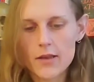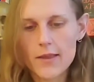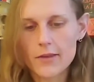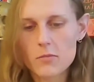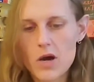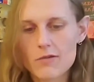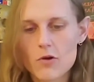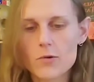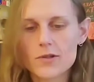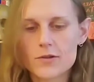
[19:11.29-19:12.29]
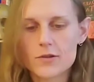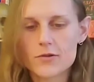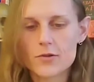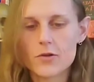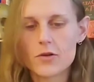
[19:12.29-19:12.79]
that the Monroe
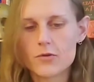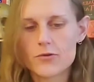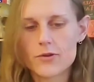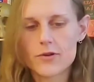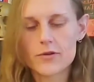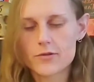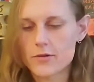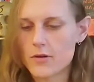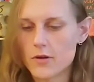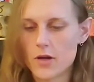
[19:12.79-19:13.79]
Institute uses